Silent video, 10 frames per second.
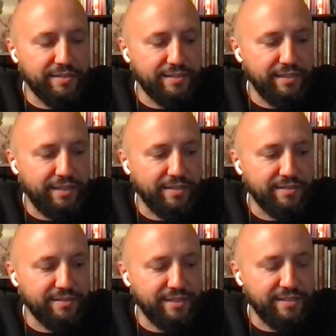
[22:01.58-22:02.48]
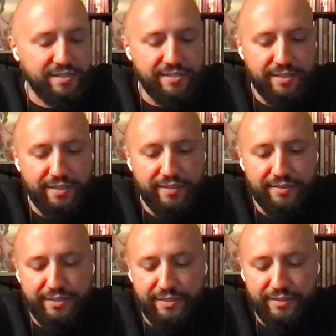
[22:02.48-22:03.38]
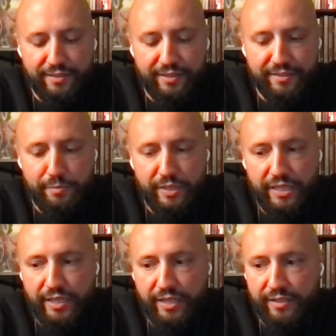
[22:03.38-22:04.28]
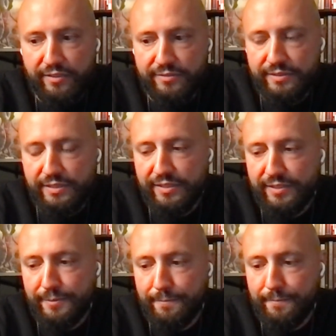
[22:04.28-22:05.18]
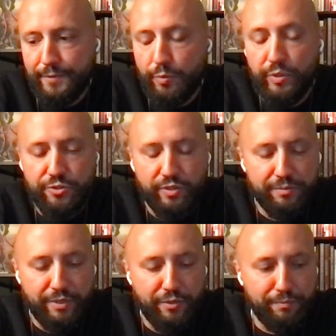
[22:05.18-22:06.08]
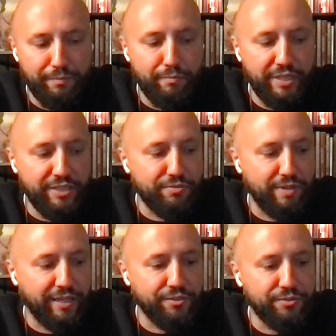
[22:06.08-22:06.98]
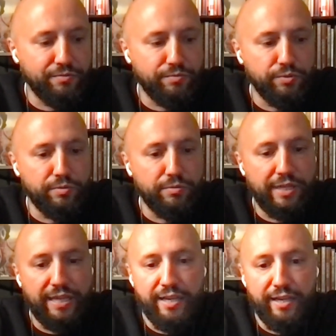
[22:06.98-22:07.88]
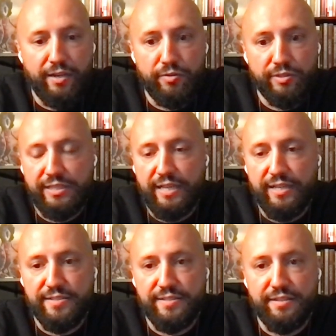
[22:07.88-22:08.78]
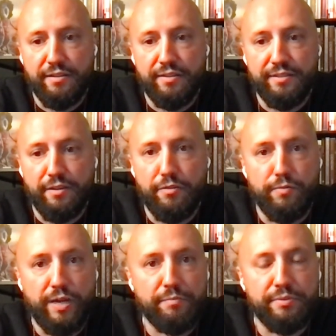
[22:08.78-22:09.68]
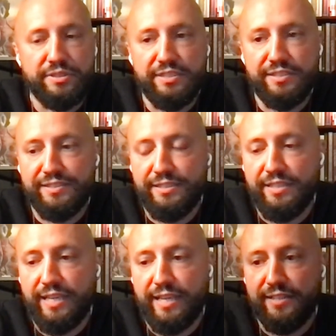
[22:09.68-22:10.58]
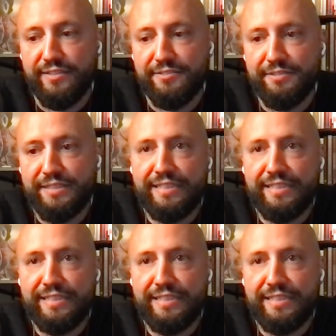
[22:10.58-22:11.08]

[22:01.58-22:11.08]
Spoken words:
as I said in the beginning, or we talked about me trying to rule AI out as a threat, but in the end,